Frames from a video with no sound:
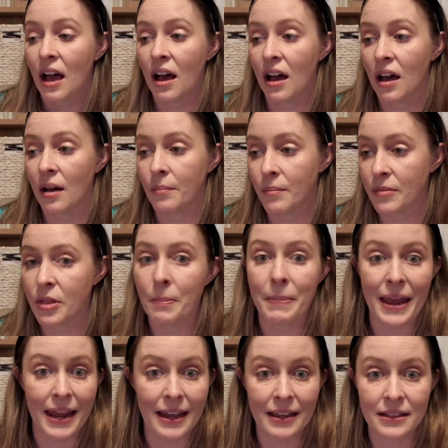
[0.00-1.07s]
the
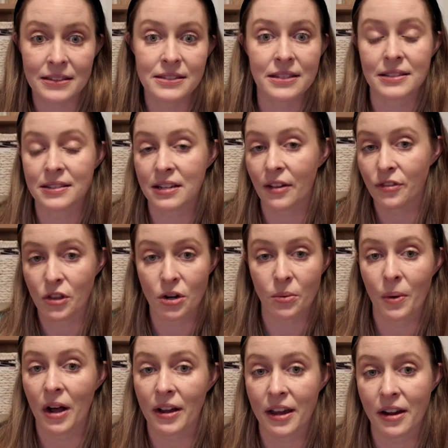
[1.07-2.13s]
bands and stuff that are
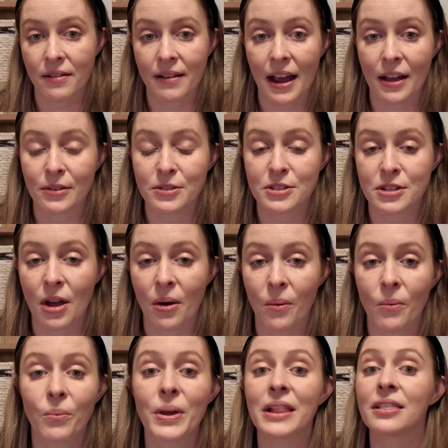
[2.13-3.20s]
walking around.
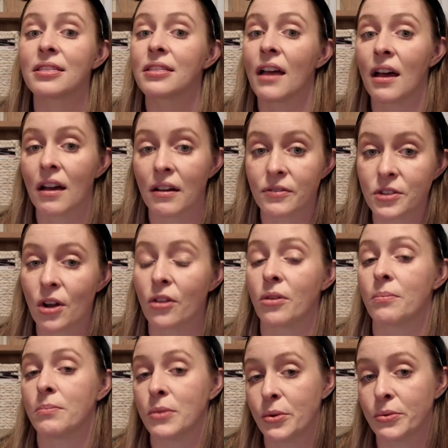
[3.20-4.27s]
So we loved all
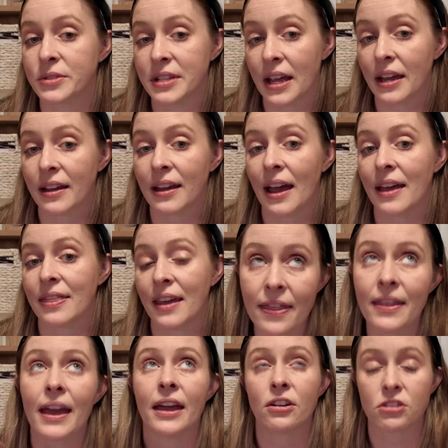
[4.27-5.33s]
the music and
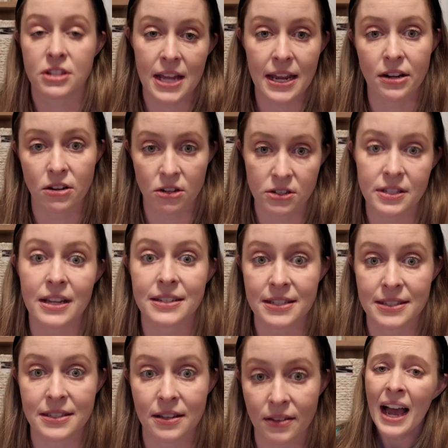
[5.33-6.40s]
the entertainers at
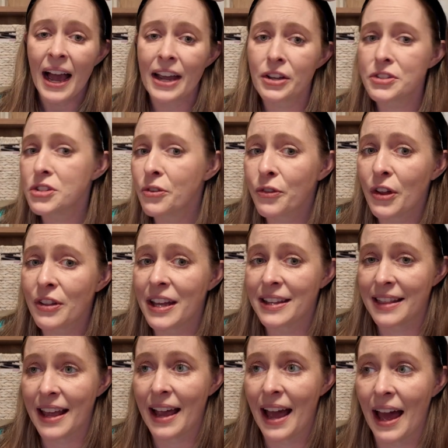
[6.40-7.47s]
Disney. I also felt
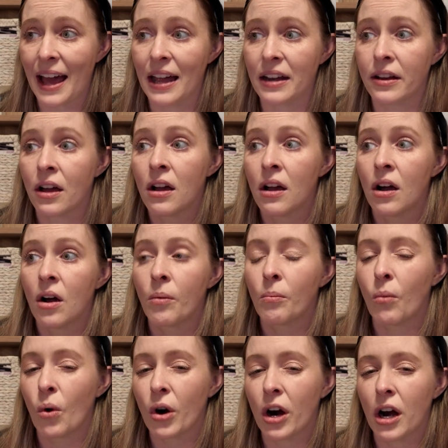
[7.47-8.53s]
like they had
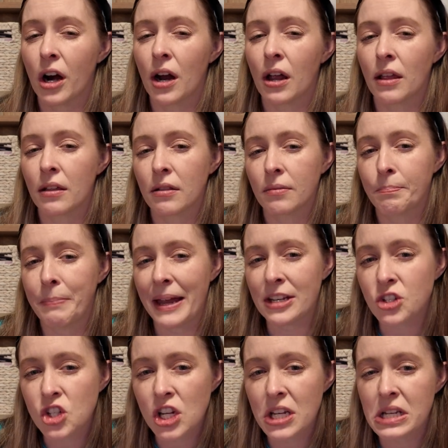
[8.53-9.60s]
more
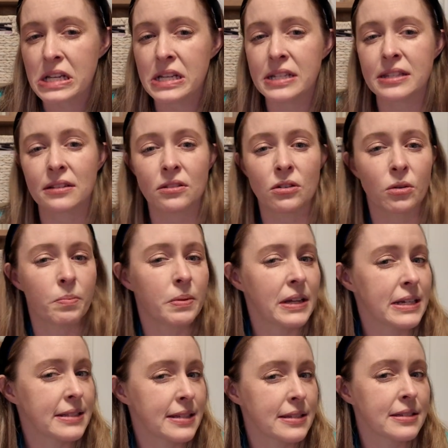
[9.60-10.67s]
benches and little
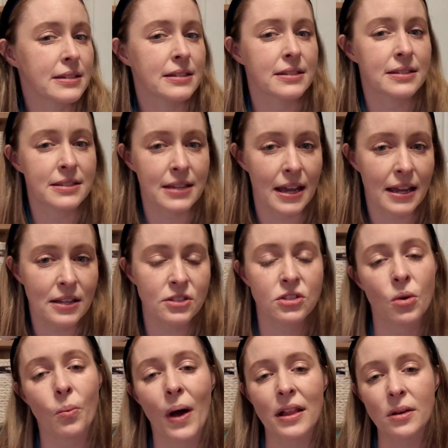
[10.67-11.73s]
places to sit. So
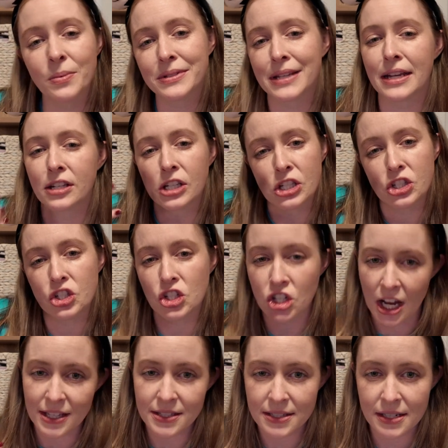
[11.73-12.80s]
while it was like
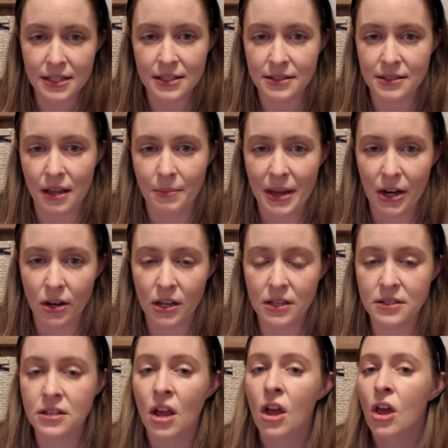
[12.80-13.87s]
congested in some areas,